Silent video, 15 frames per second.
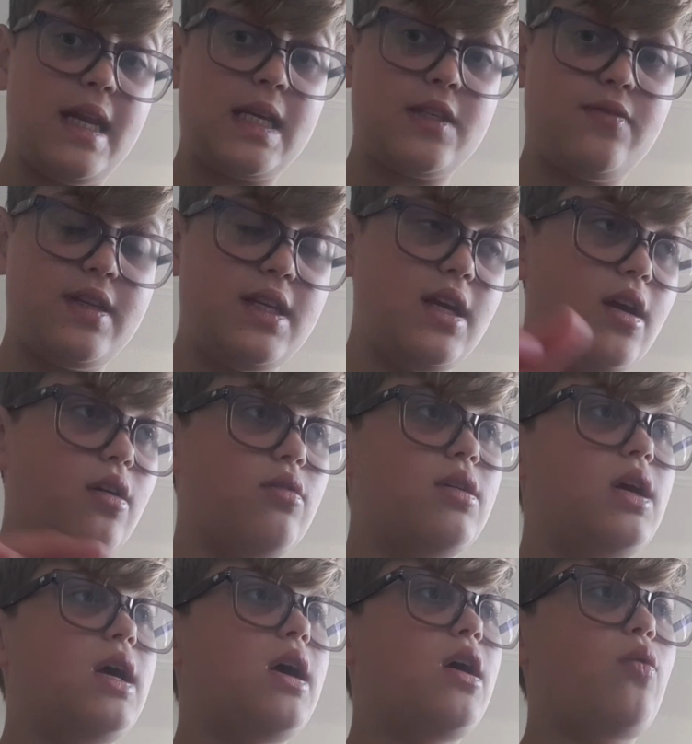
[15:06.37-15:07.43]
next
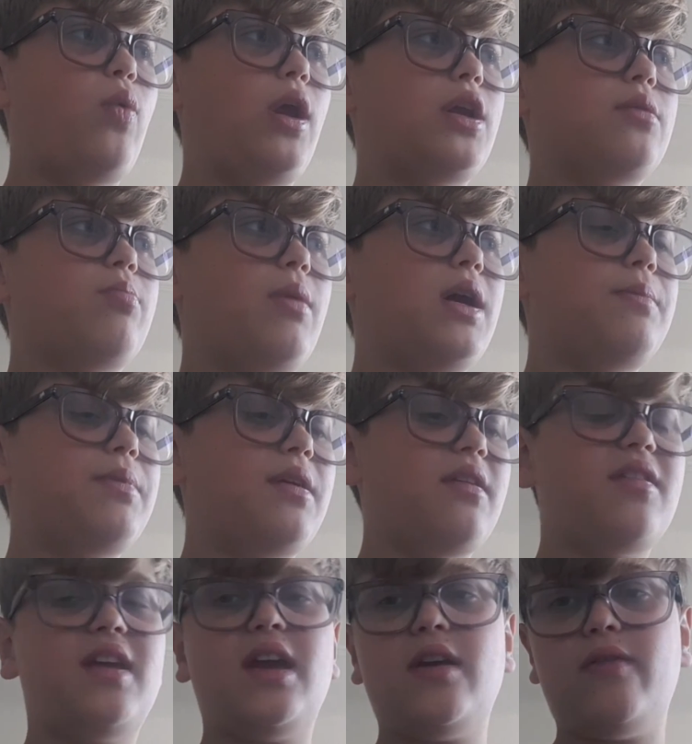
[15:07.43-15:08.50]
video, which might be
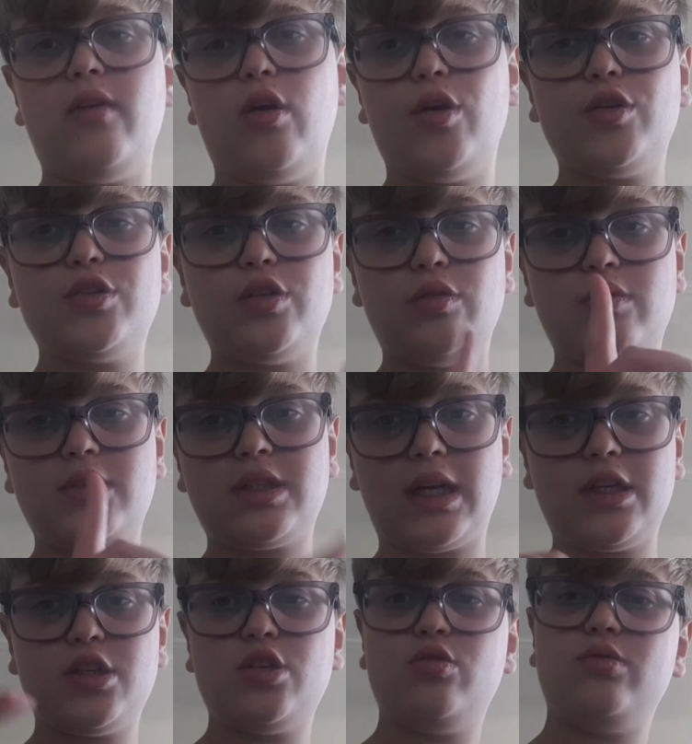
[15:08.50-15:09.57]
a theatre vlog, so
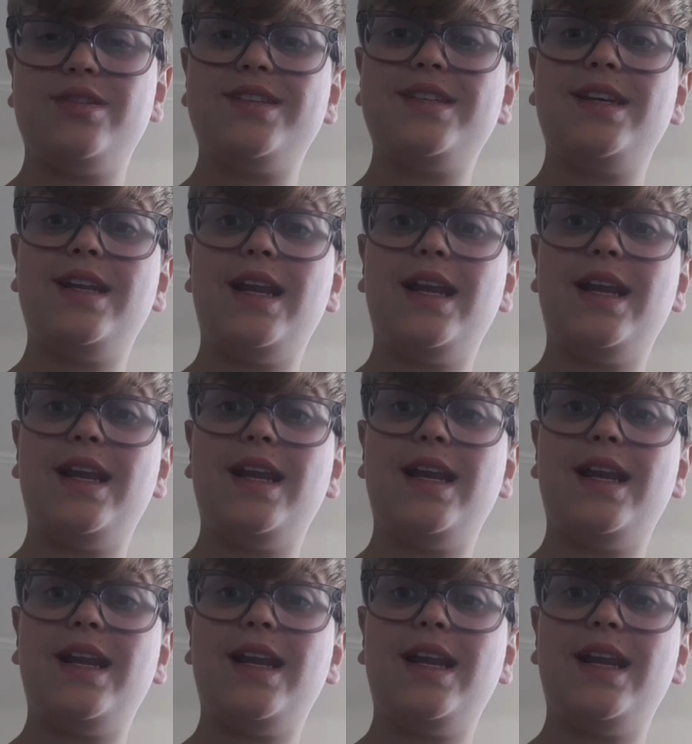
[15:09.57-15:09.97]
stay tuned. I'll see